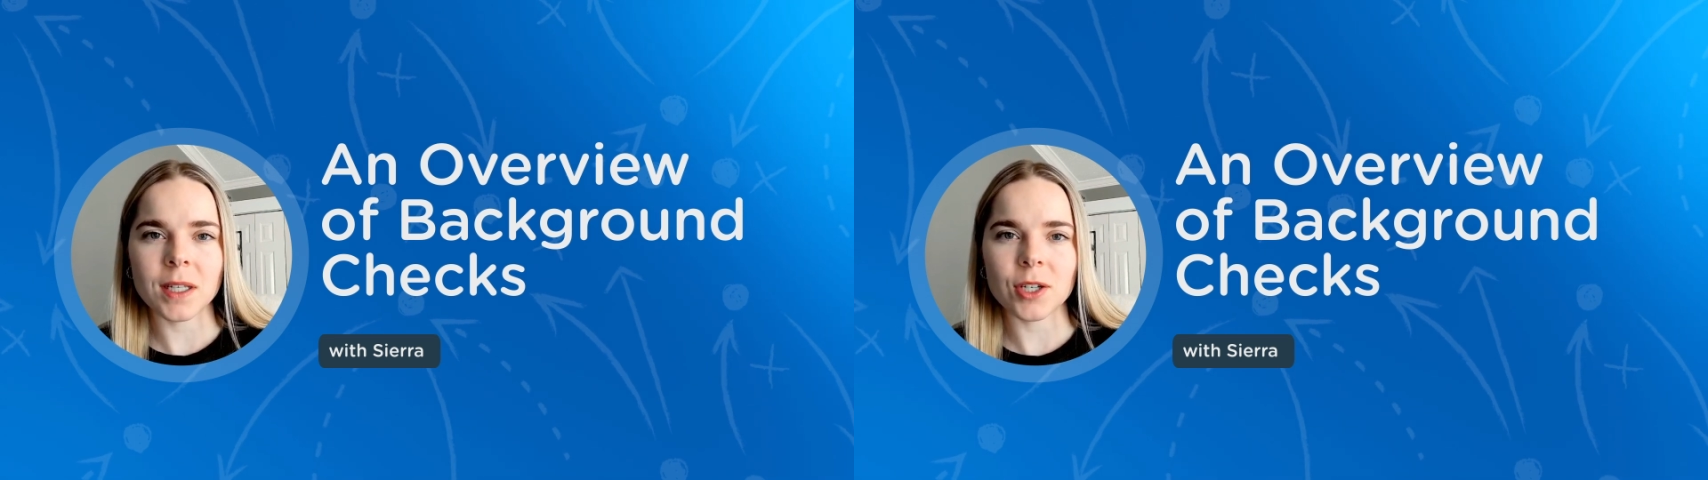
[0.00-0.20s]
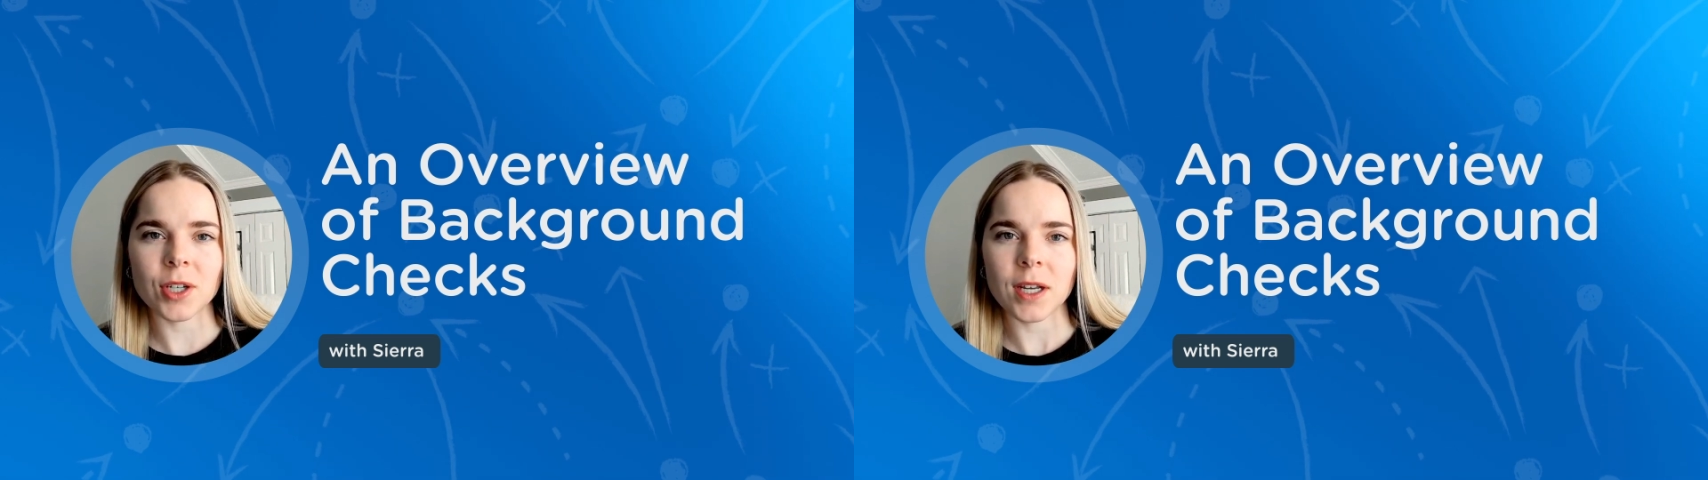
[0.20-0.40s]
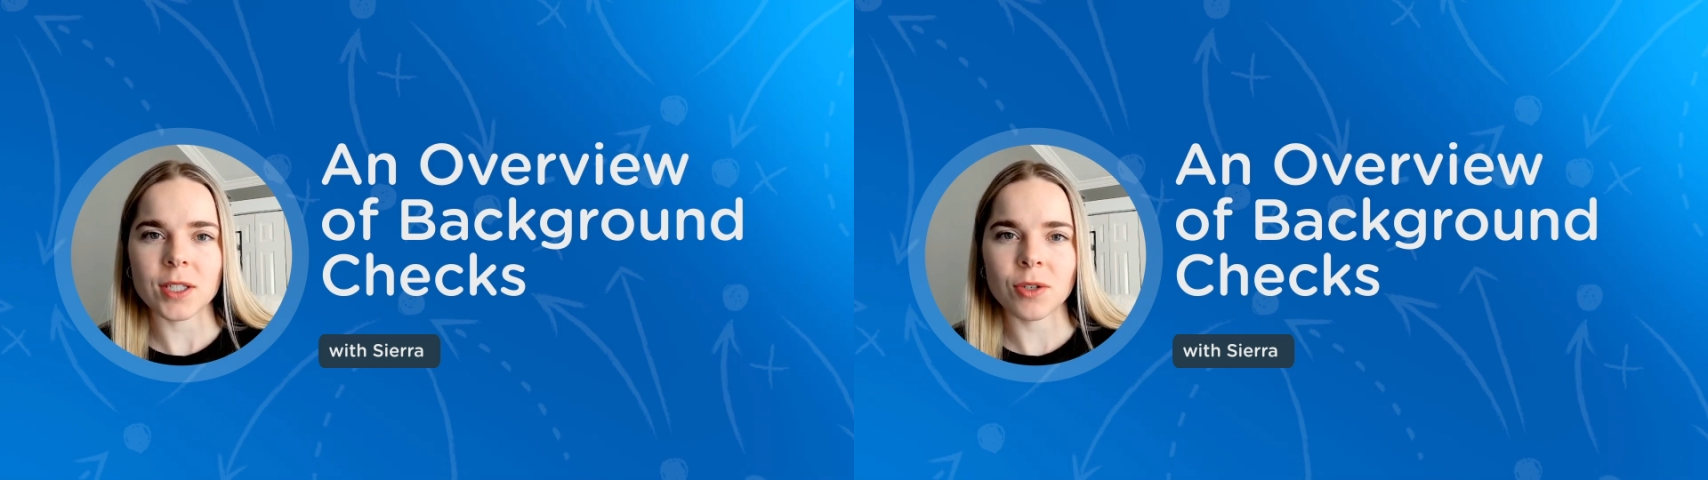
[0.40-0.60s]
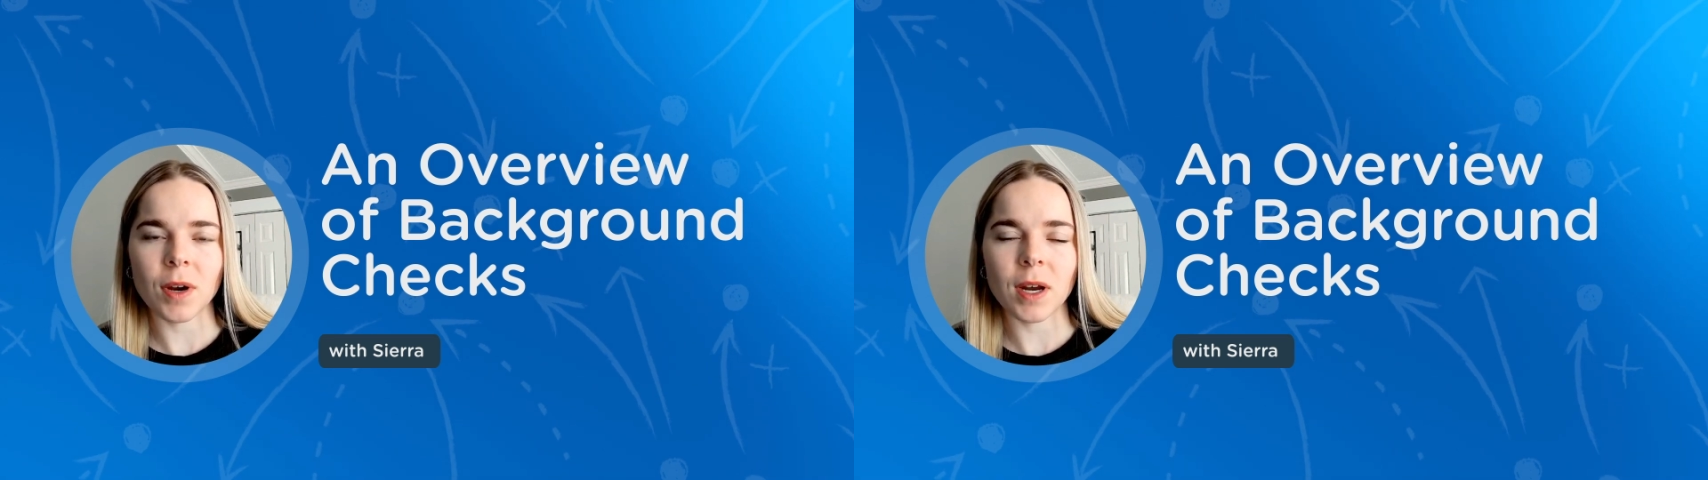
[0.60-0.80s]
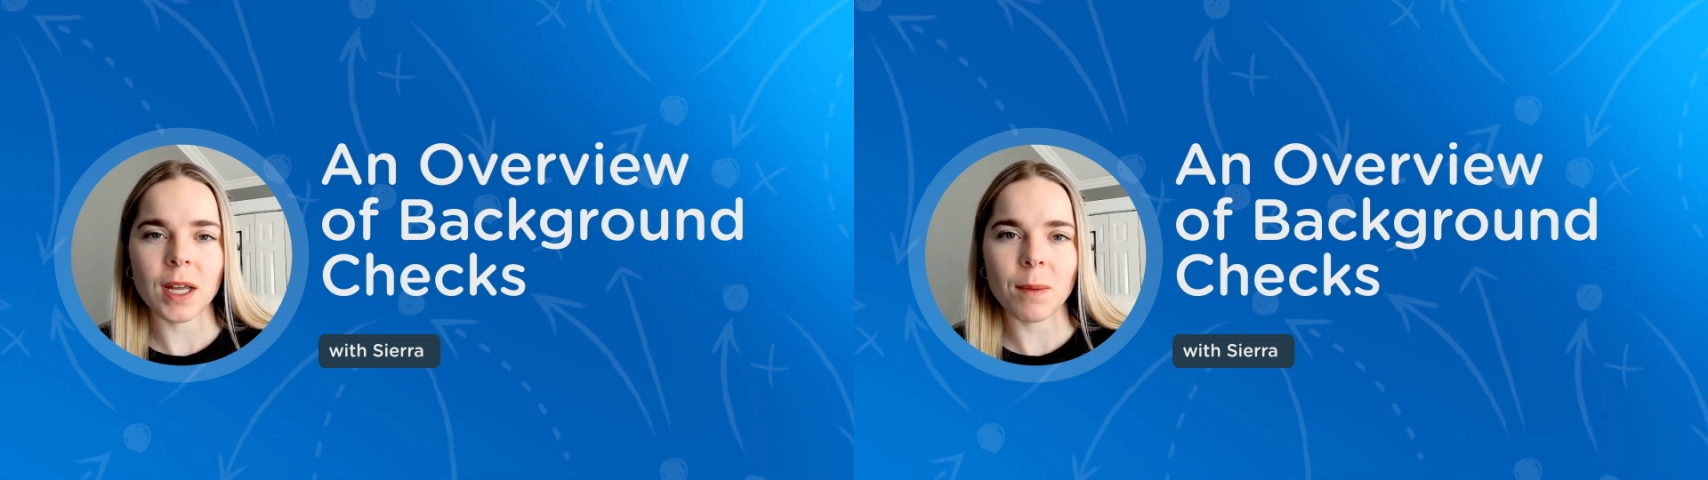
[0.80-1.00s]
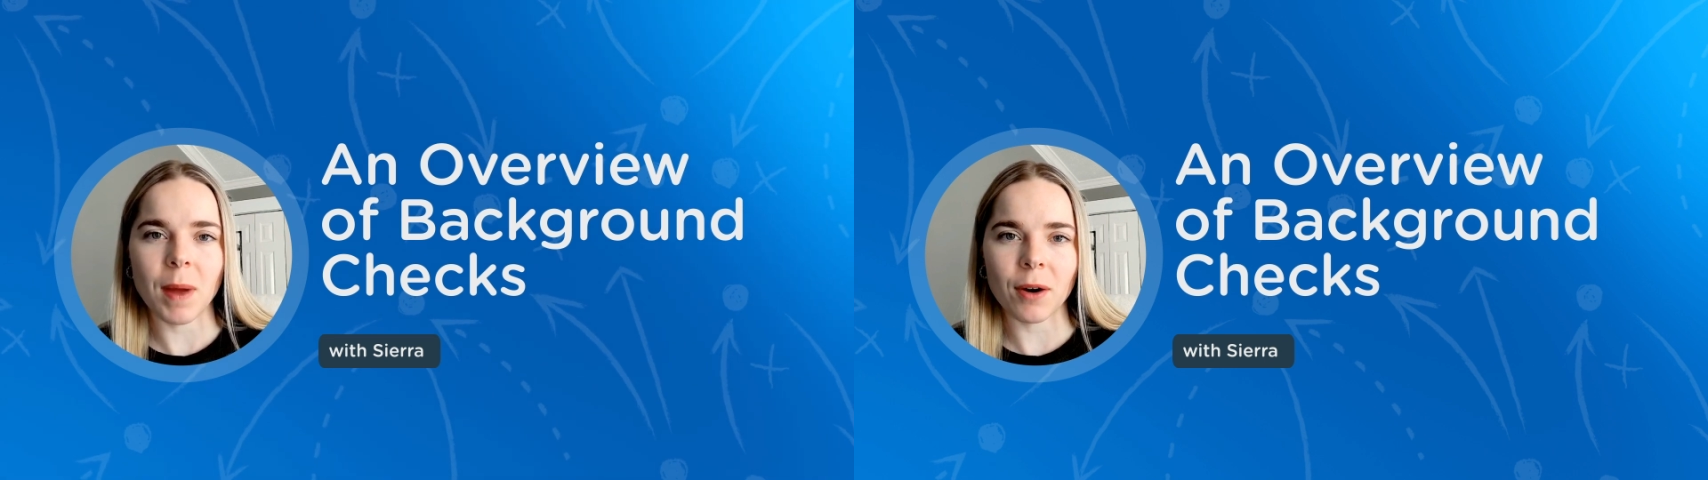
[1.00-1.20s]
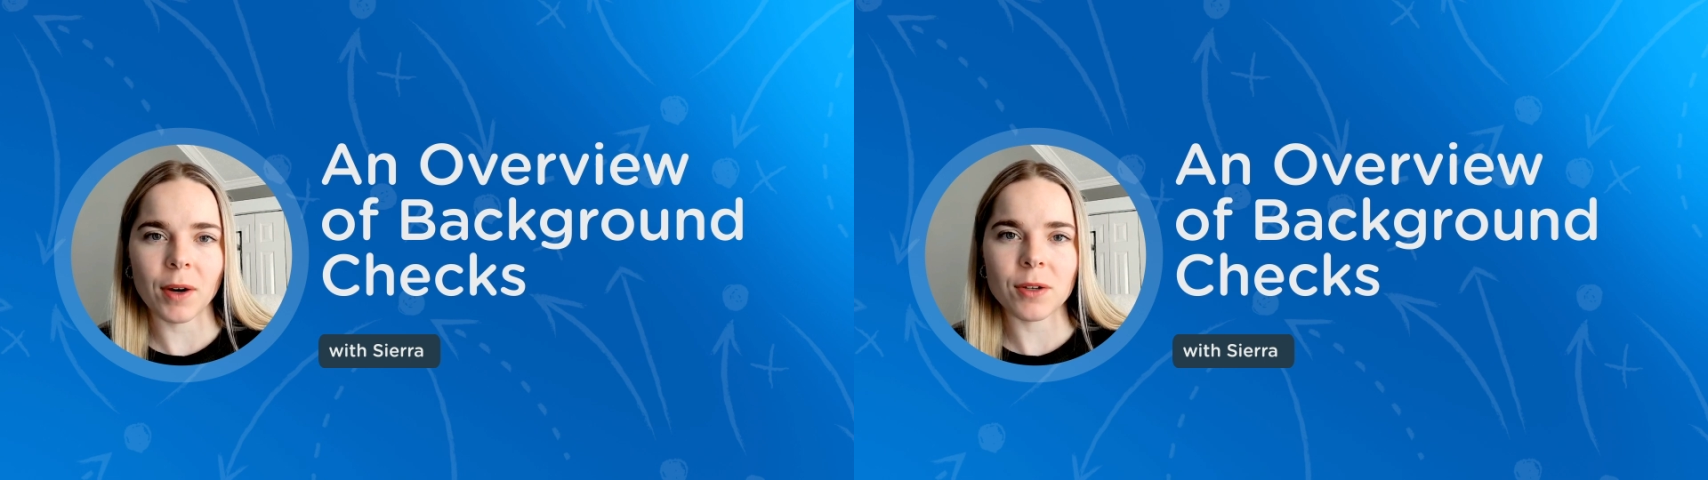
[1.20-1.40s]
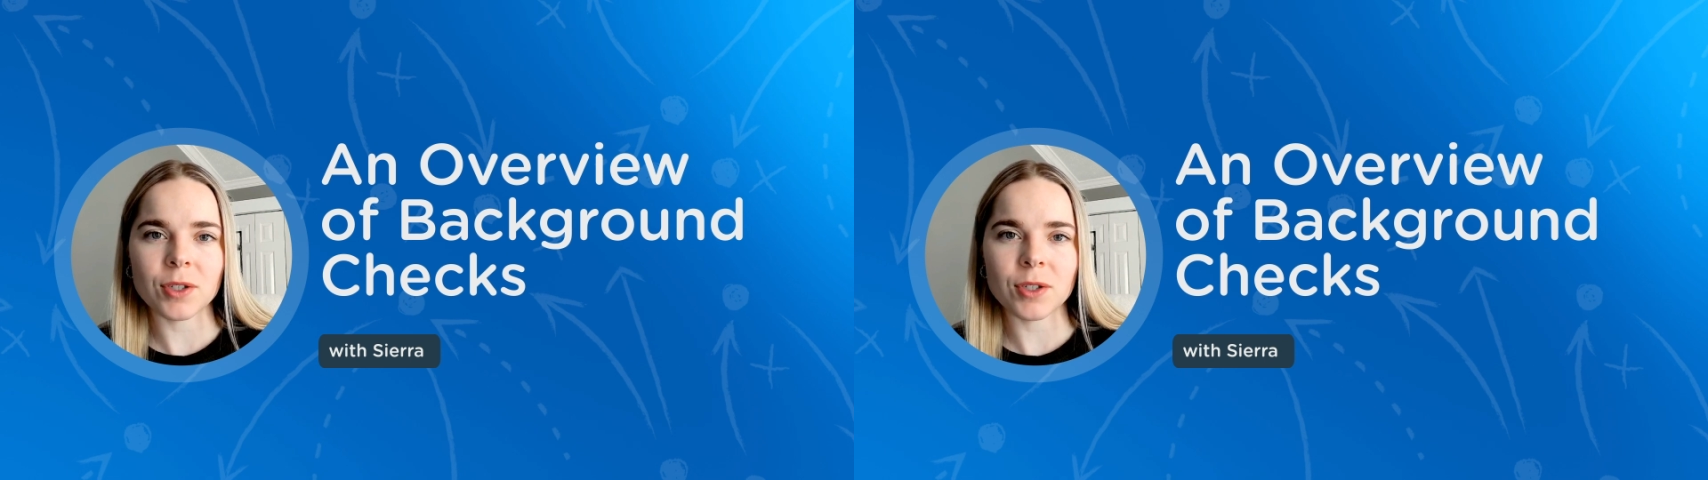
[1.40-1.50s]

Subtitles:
such as creating a background